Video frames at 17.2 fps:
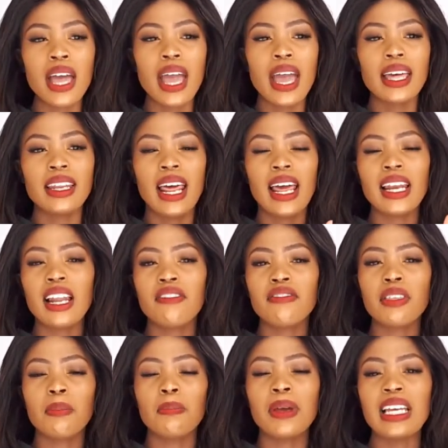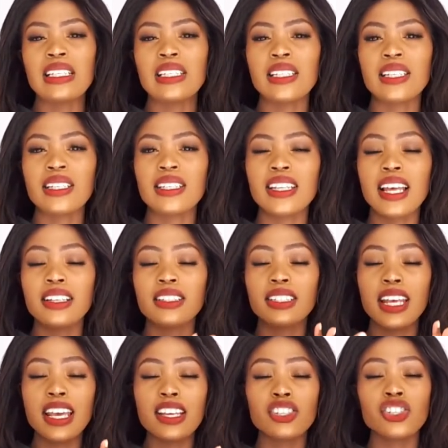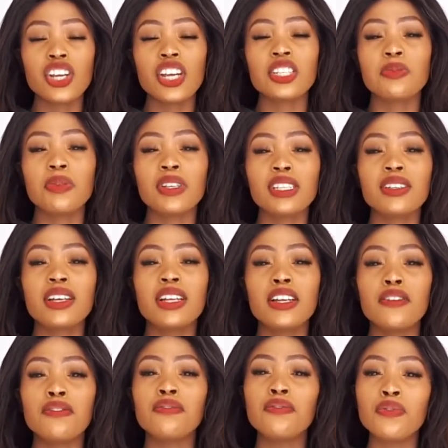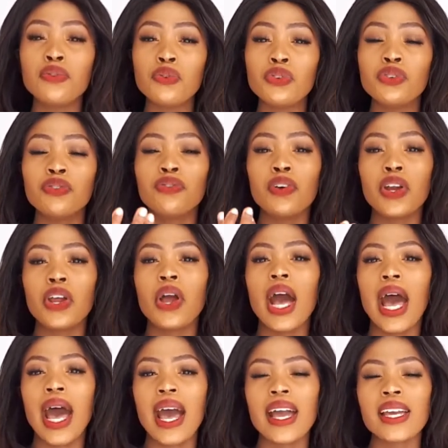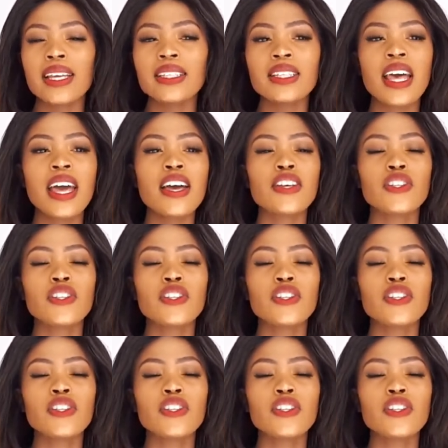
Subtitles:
and I love the patterns, and texture is basically food for your eyes.